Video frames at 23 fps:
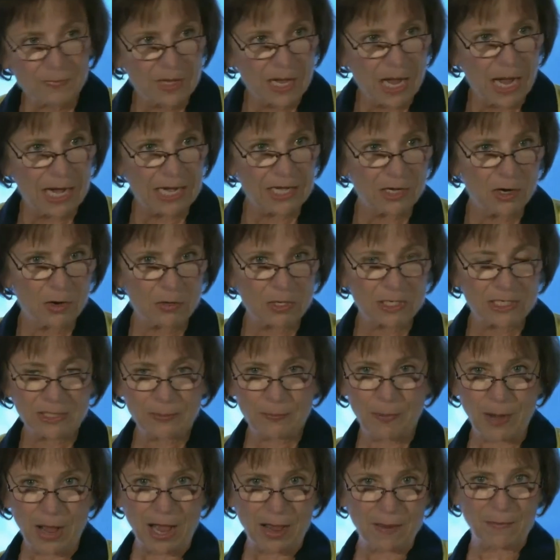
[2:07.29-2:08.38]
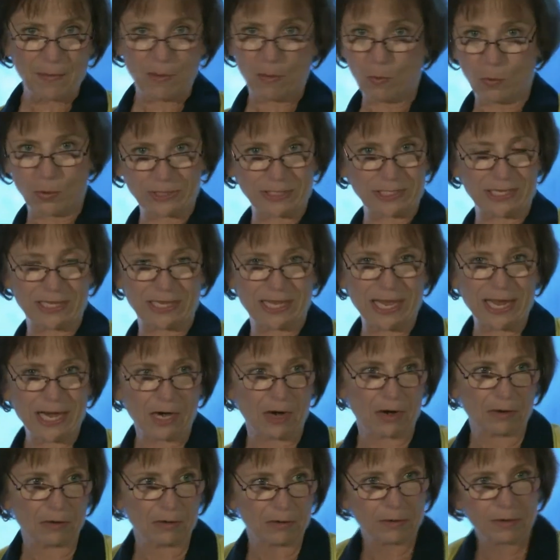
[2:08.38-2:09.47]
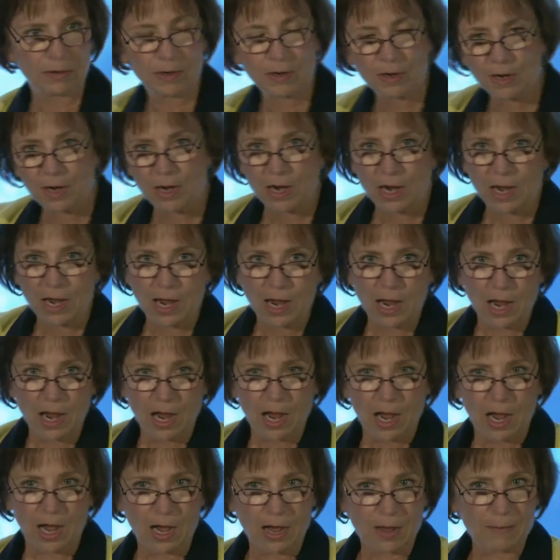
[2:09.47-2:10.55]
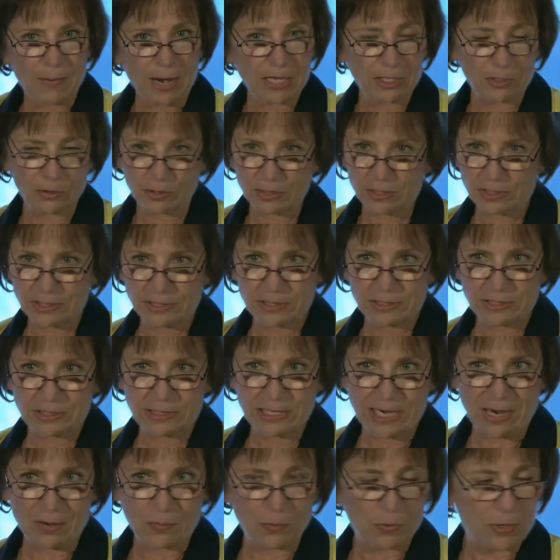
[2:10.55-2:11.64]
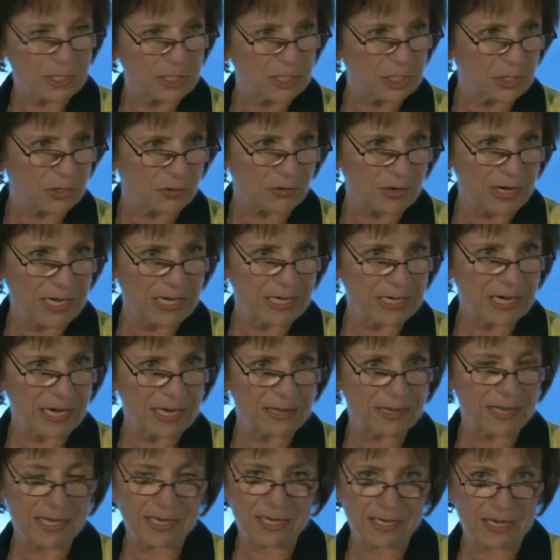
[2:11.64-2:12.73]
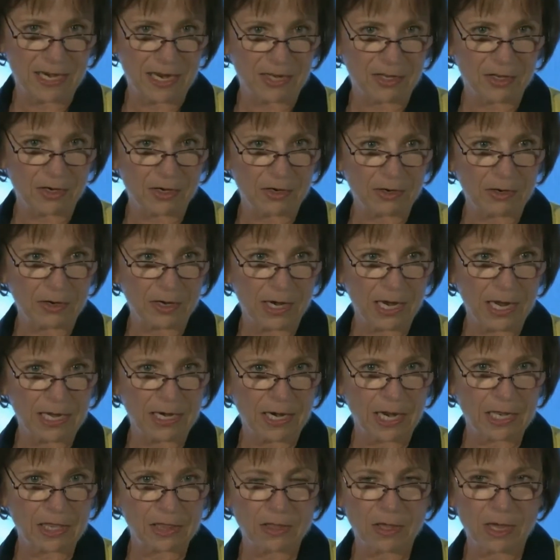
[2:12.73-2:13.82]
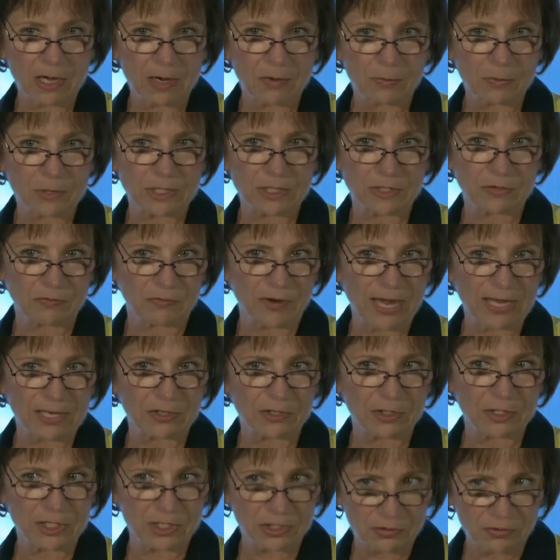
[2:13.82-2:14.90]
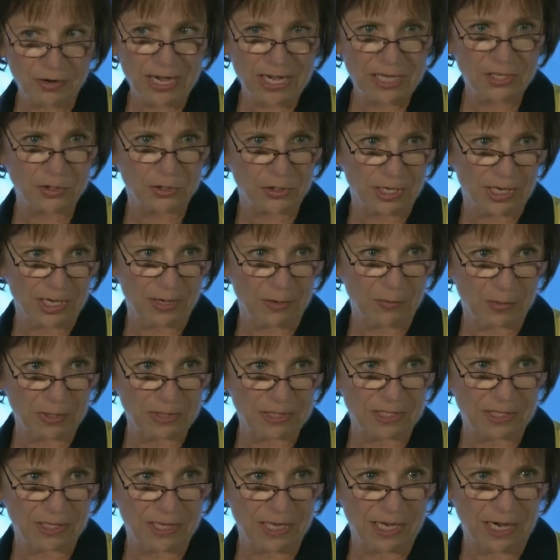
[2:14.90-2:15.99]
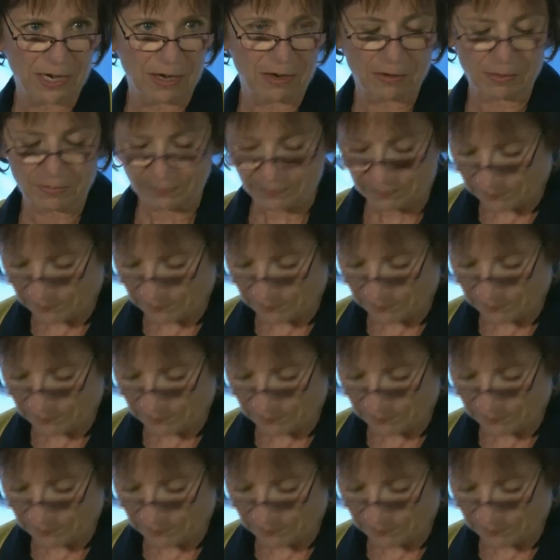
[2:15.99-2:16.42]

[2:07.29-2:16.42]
I noticed Bob wasn't there. I looked down one street and then another, and I thought it was rather strange that he wasn't there.